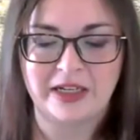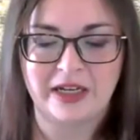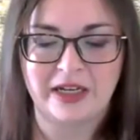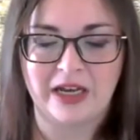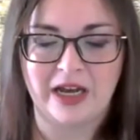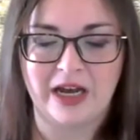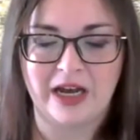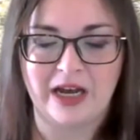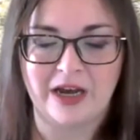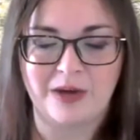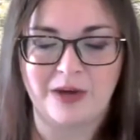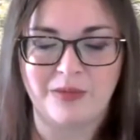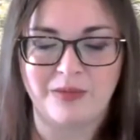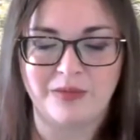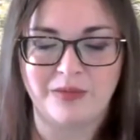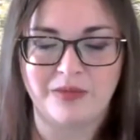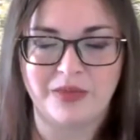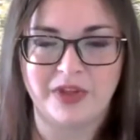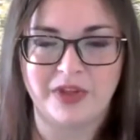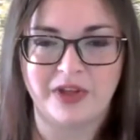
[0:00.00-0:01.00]

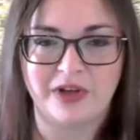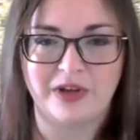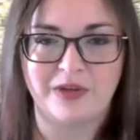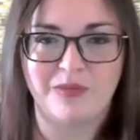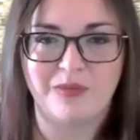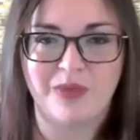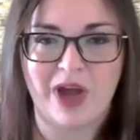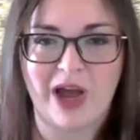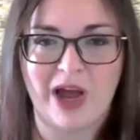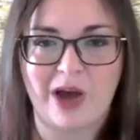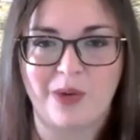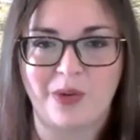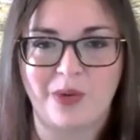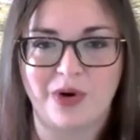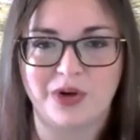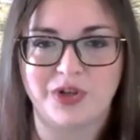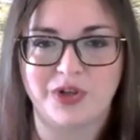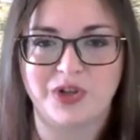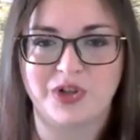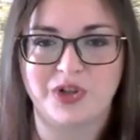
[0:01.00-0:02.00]
the
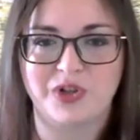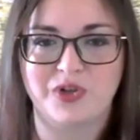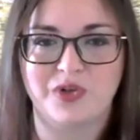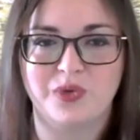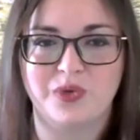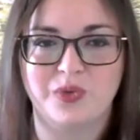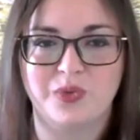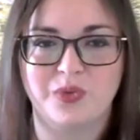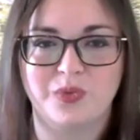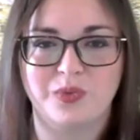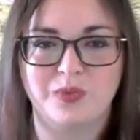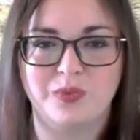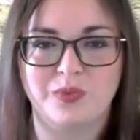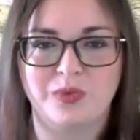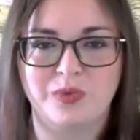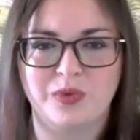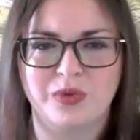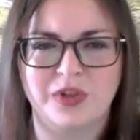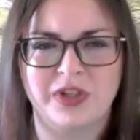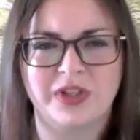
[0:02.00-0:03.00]
power to,
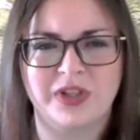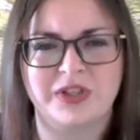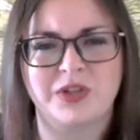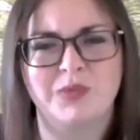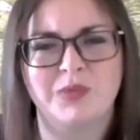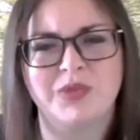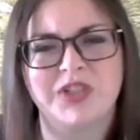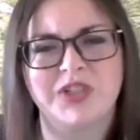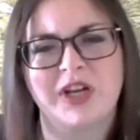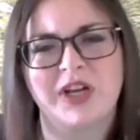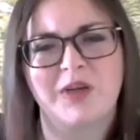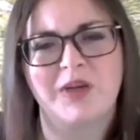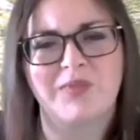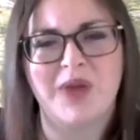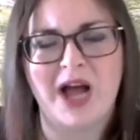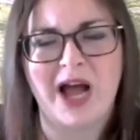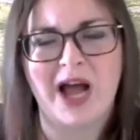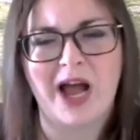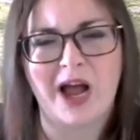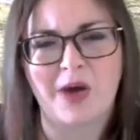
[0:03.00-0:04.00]
it's almost like a
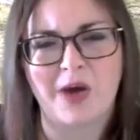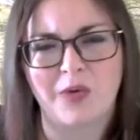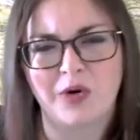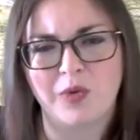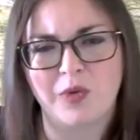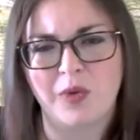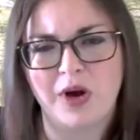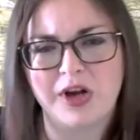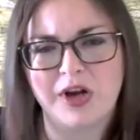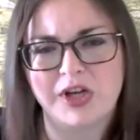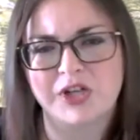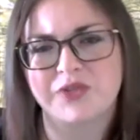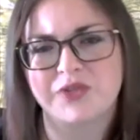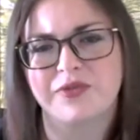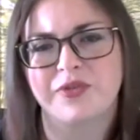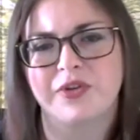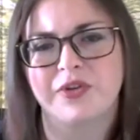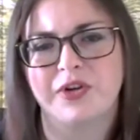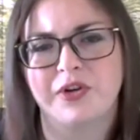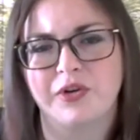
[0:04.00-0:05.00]
power wash
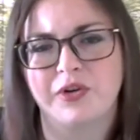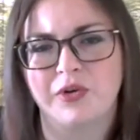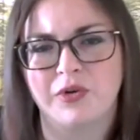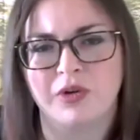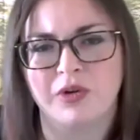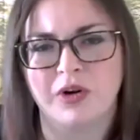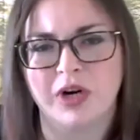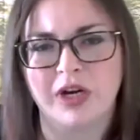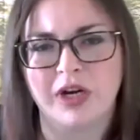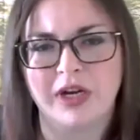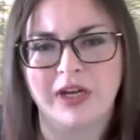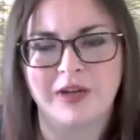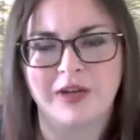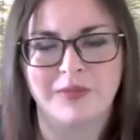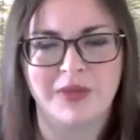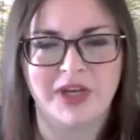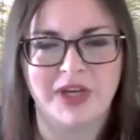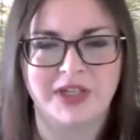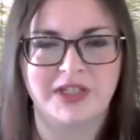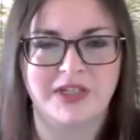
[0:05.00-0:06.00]
for your aura. It
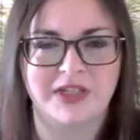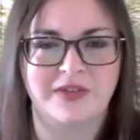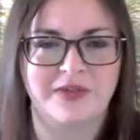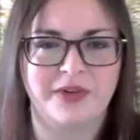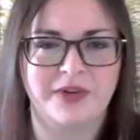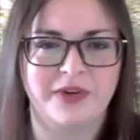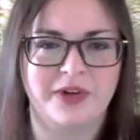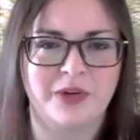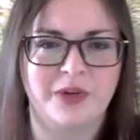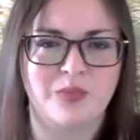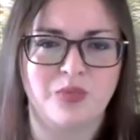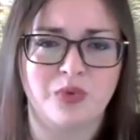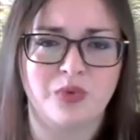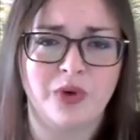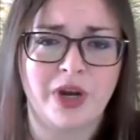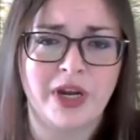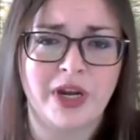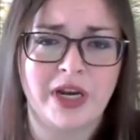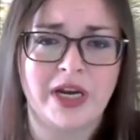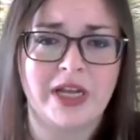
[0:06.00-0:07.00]
makes it very
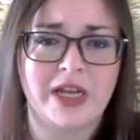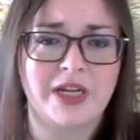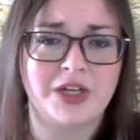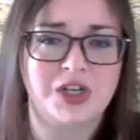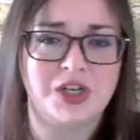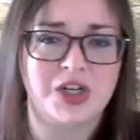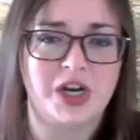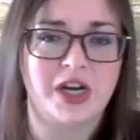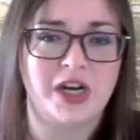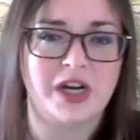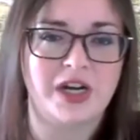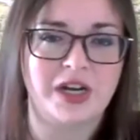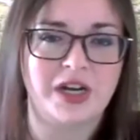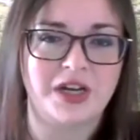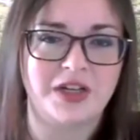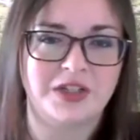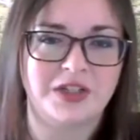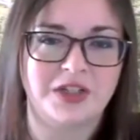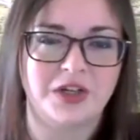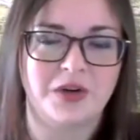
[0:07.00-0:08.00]
bright and
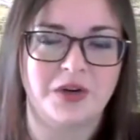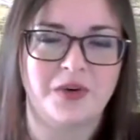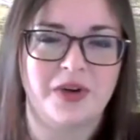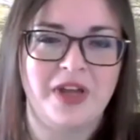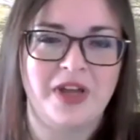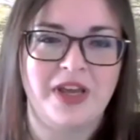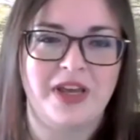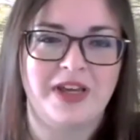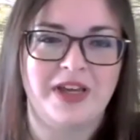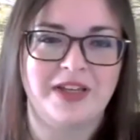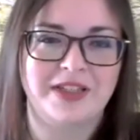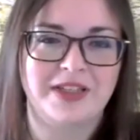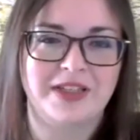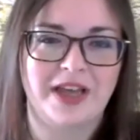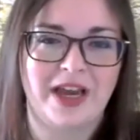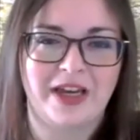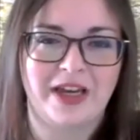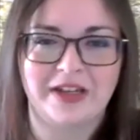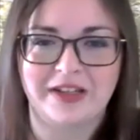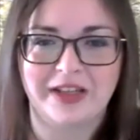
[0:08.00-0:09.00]
shiny. So it's
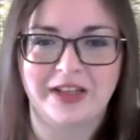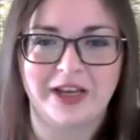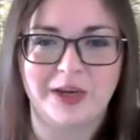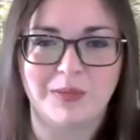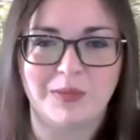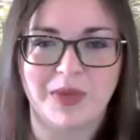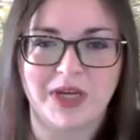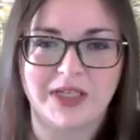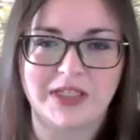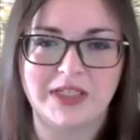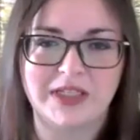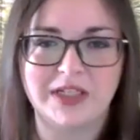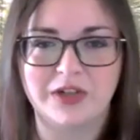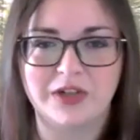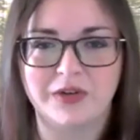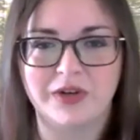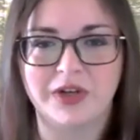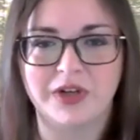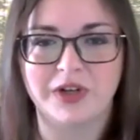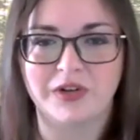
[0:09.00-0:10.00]
kind of like my
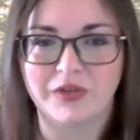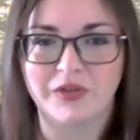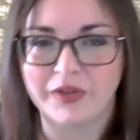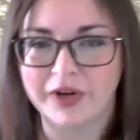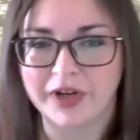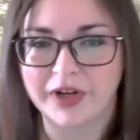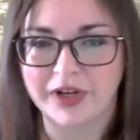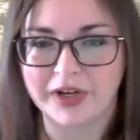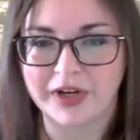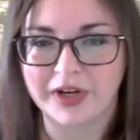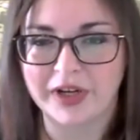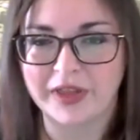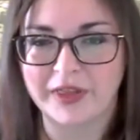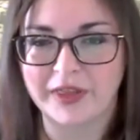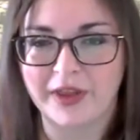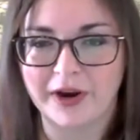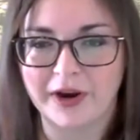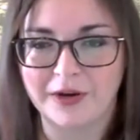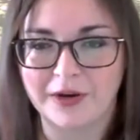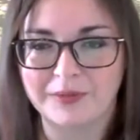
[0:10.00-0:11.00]
secret ingredient in
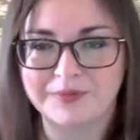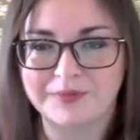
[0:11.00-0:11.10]
there.